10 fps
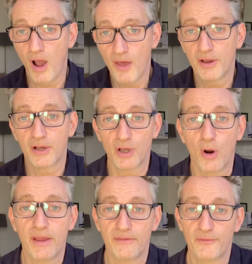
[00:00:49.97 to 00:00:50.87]
other
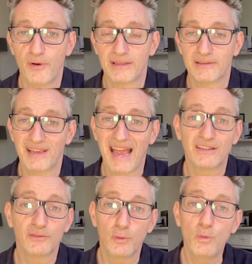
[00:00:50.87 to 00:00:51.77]
guy friends
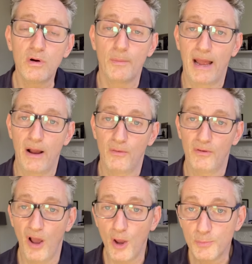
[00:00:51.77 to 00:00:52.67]
and talk about
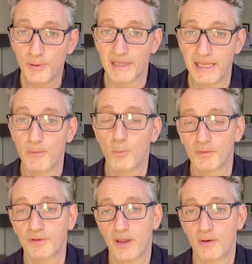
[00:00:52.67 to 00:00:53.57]
openly what's
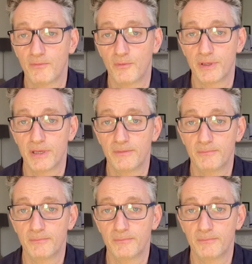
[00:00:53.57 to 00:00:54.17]
going on for you.